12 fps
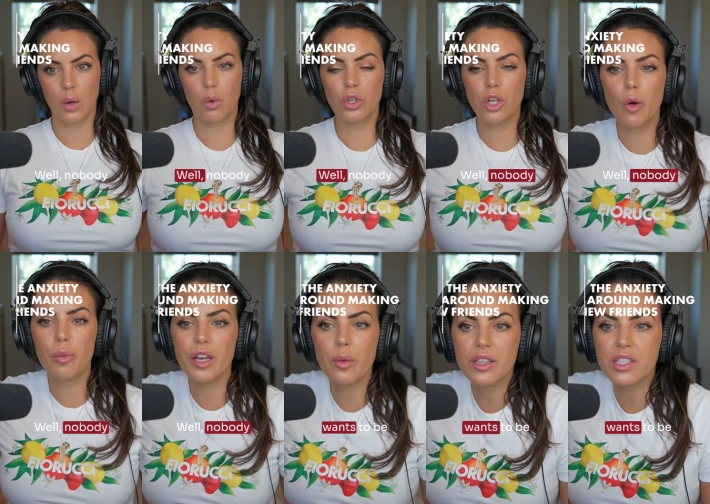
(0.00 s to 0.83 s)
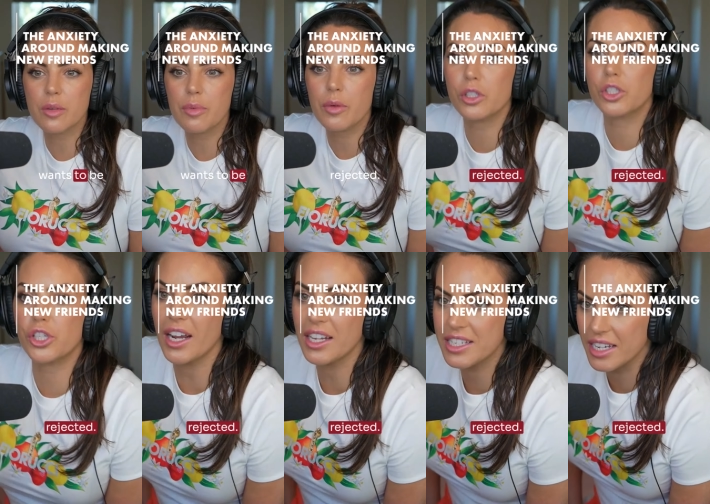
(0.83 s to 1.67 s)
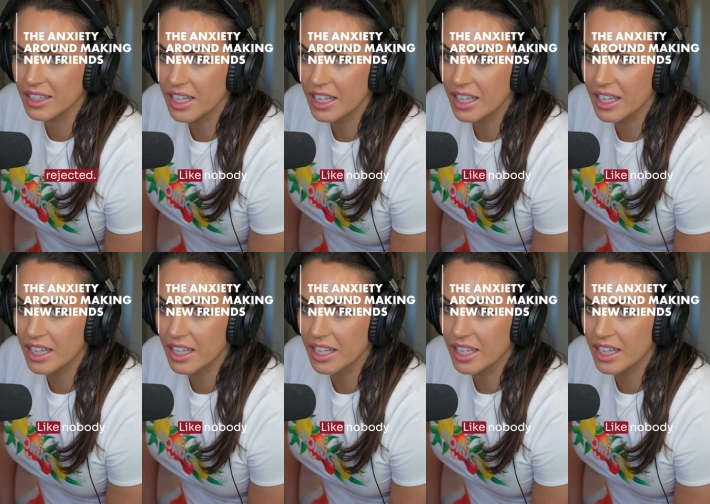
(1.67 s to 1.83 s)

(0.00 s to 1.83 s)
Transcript: Well, nobody wants to be rejected.